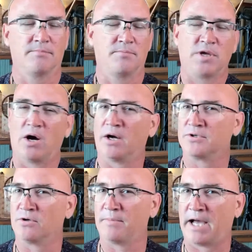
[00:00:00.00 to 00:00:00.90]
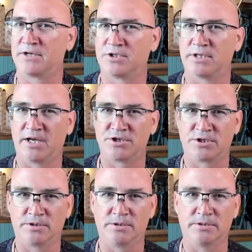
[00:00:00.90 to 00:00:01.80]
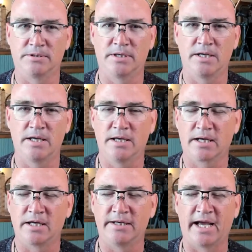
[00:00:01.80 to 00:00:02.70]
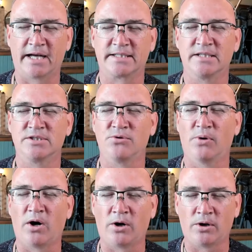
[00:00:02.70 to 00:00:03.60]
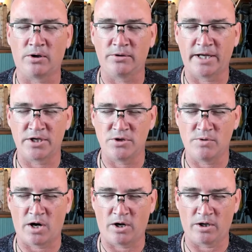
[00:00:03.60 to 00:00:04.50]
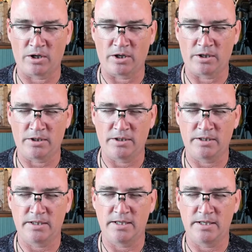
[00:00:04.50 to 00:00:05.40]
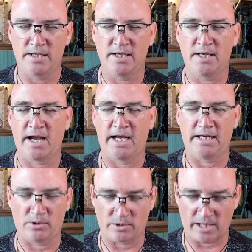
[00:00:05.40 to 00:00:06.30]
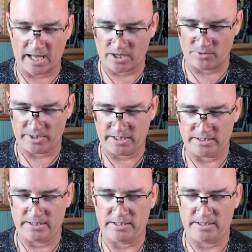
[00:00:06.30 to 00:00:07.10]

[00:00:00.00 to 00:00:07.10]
beyond your imagination, connecting to all that you are and allowing